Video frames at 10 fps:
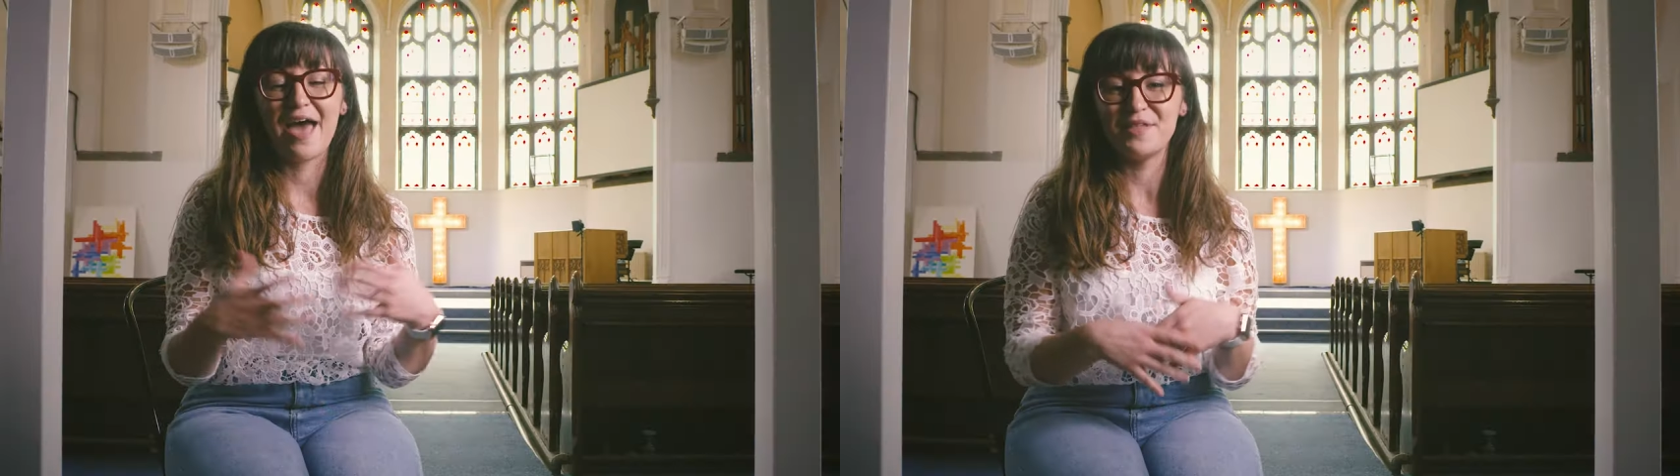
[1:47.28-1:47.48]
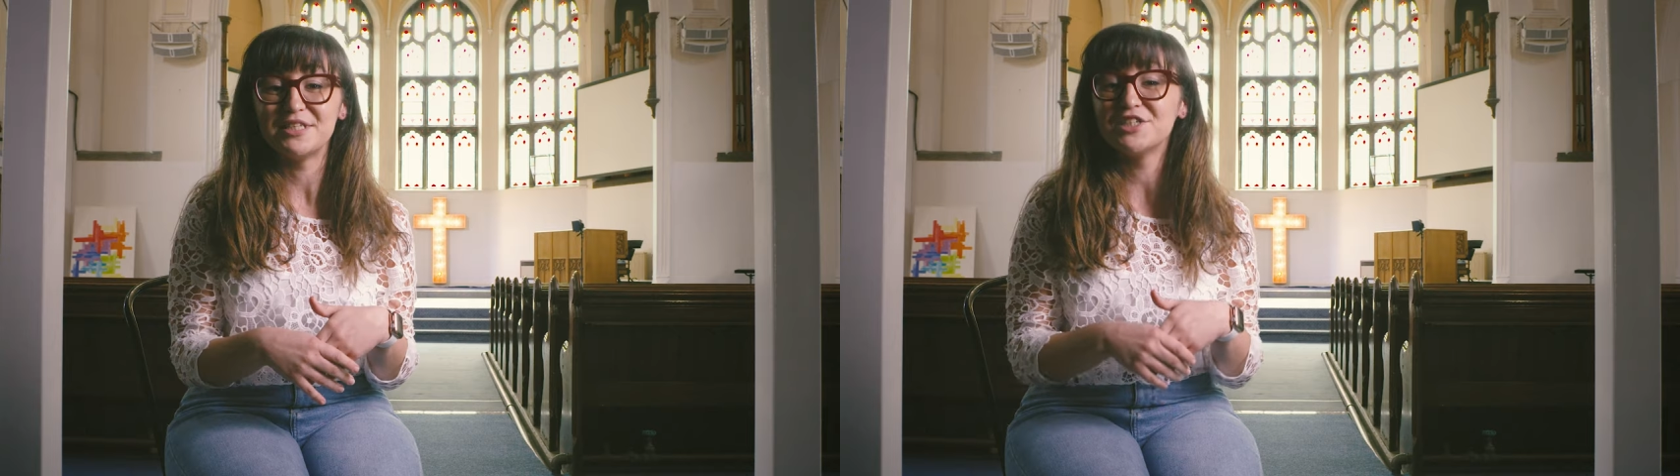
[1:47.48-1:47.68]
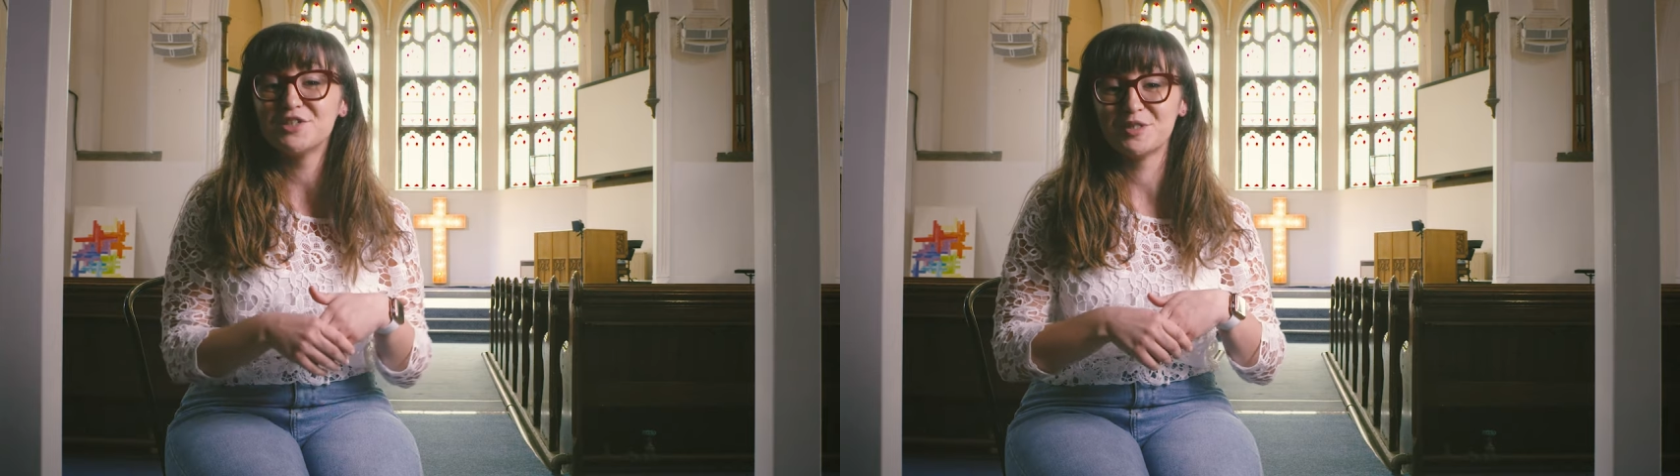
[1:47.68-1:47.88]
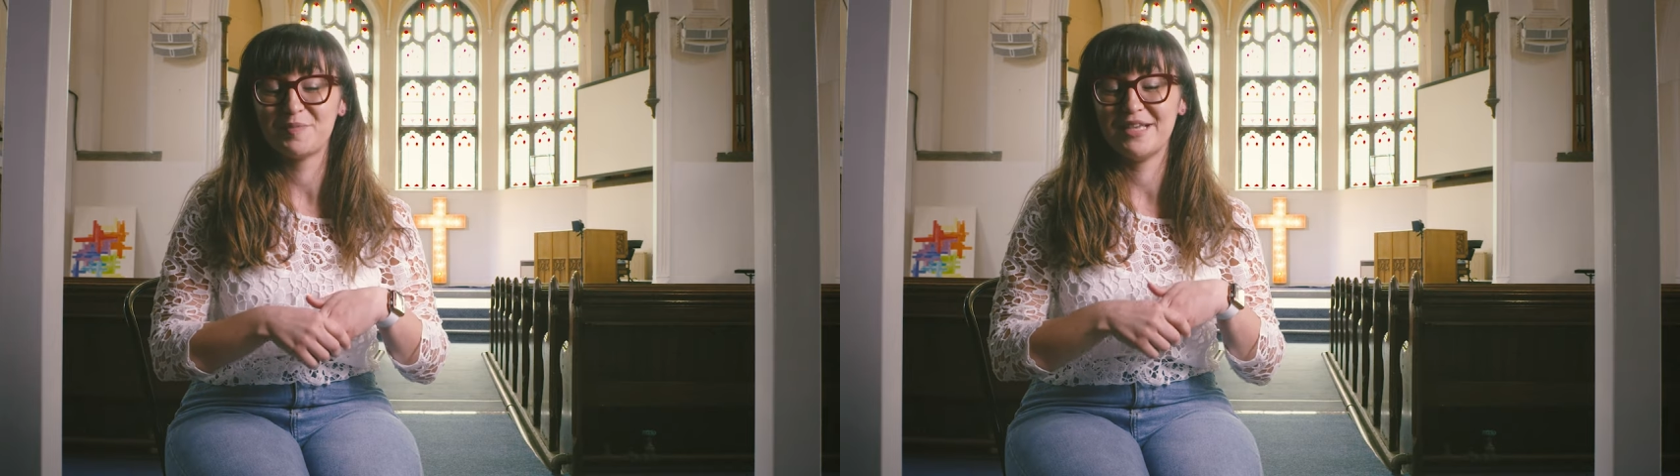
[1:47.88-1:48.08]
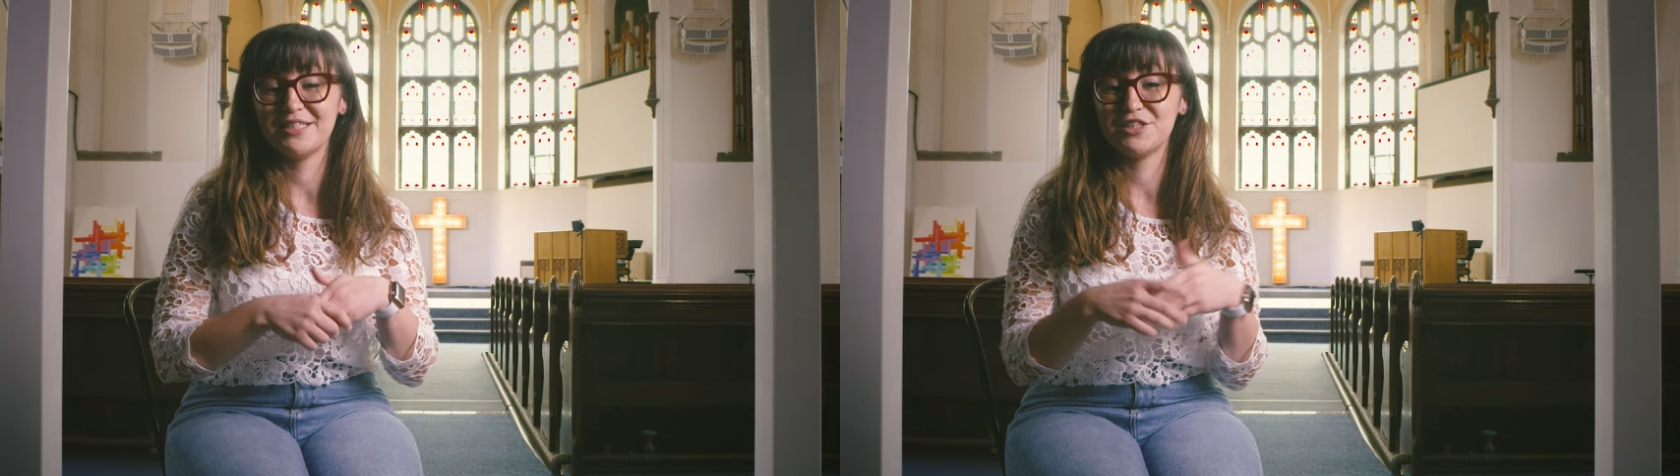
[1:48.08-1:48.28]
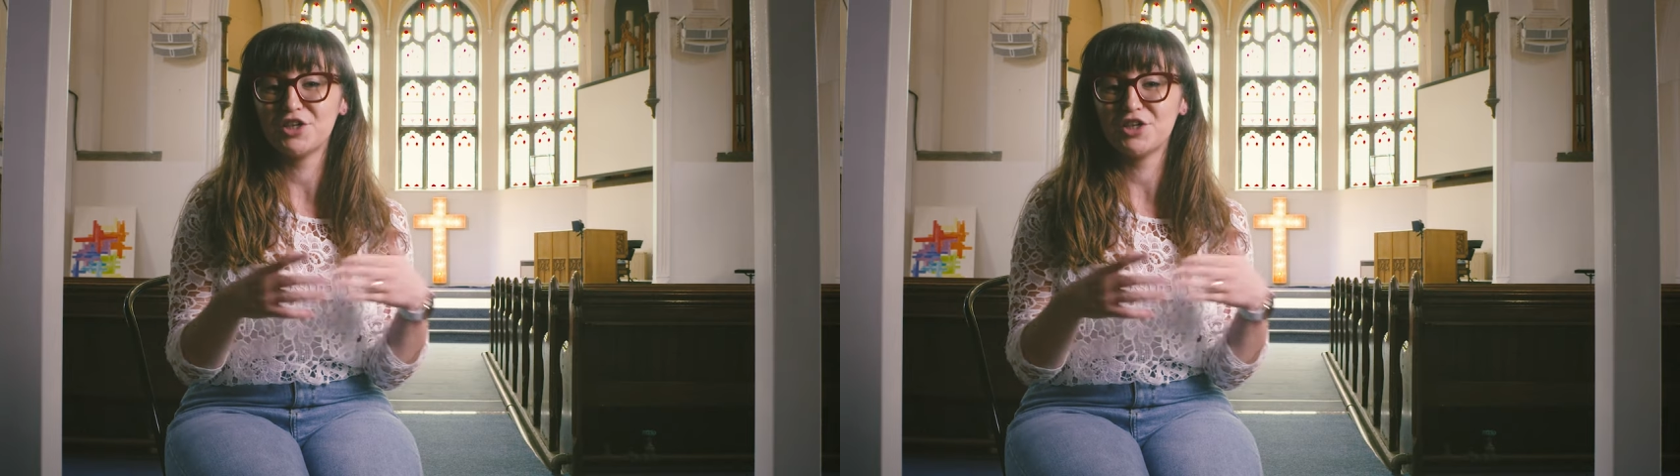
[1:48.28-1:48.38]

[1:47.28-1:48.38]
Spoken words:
And the digital space is